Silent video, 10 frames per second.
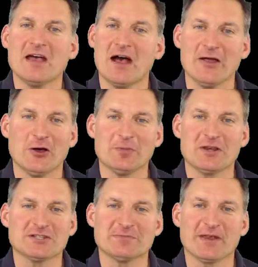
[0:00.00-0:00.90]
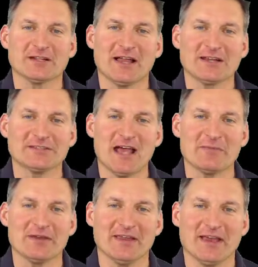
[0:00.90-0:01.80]
I hope you didn't spend a lot of time
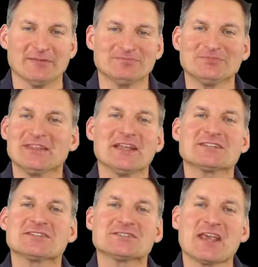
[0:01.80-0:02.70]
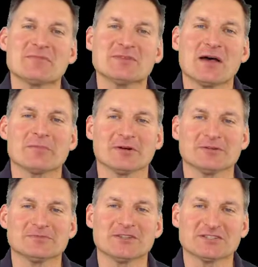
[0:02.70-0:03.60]
on that. It's the same number,
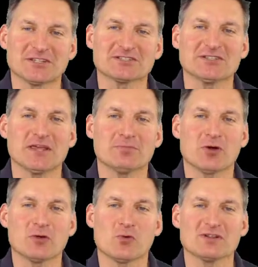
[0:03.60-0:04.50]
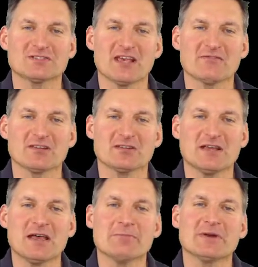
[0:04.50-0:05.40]
68.17,
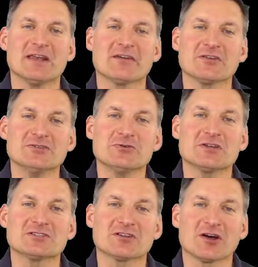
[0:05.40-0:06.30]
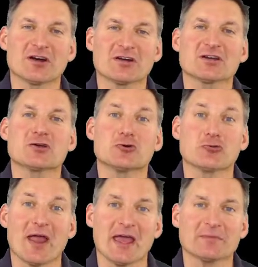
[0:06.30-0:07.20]
but now the units are
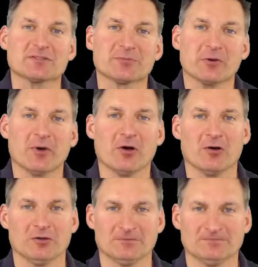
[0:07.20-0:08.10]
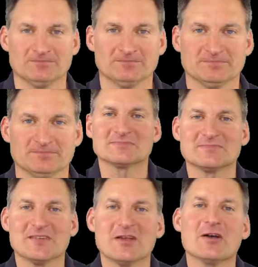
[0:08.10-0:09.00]
grams per mole.
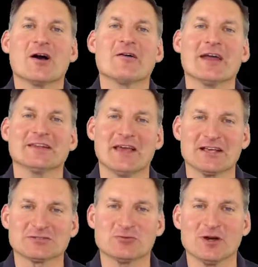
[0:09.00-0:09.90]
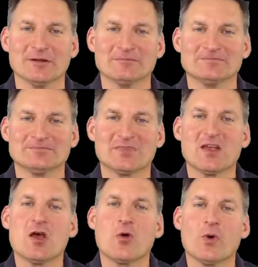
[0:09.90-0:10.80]
All right, last one.
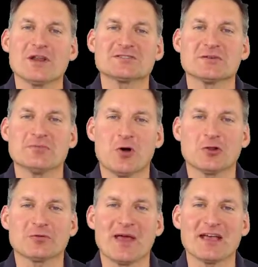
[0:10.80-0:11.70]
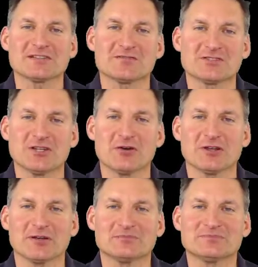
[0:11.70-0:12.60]
What is the molar mass of
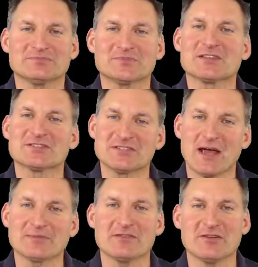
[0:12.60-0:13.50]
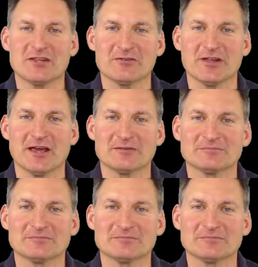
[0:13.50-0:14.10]
sodium? Stop the video now.